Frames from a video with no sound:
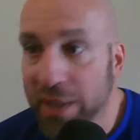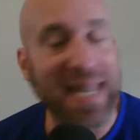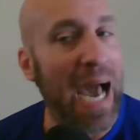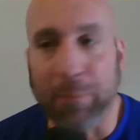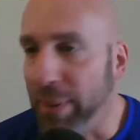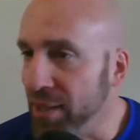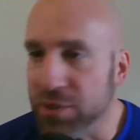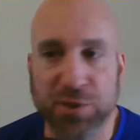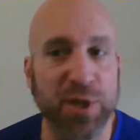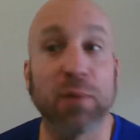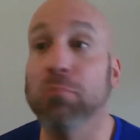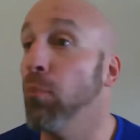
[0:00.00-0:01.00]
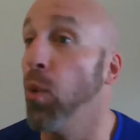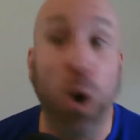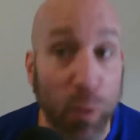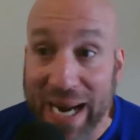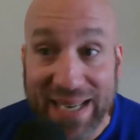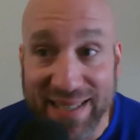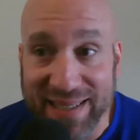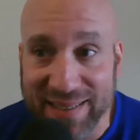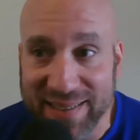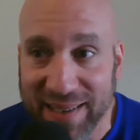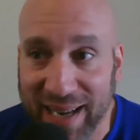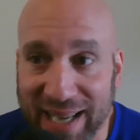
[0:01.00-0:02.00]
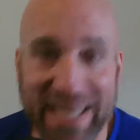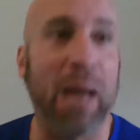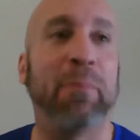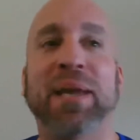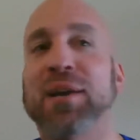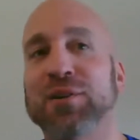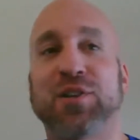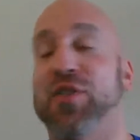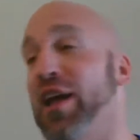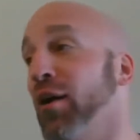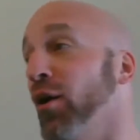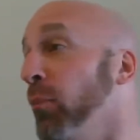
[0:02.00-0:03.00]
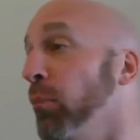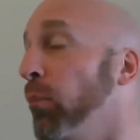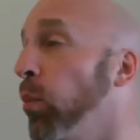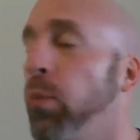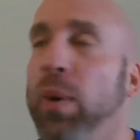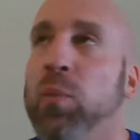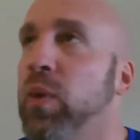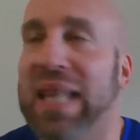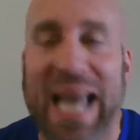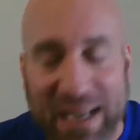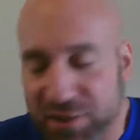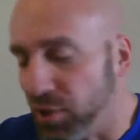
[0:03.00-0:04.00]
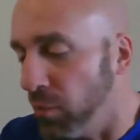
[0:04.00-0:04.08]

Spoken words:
Not because they're more racist, not because they're less or